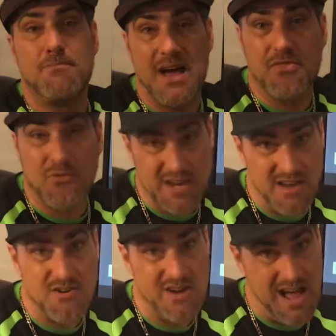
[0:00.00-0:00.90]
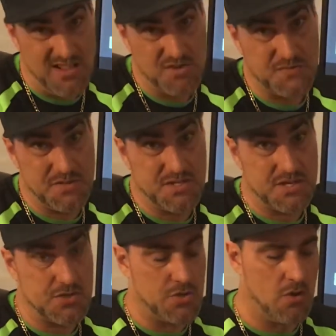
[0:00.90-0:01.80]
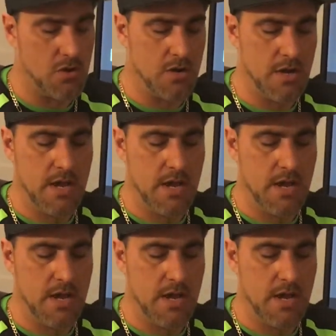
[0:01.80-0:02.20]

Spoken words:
about $300 for this controller.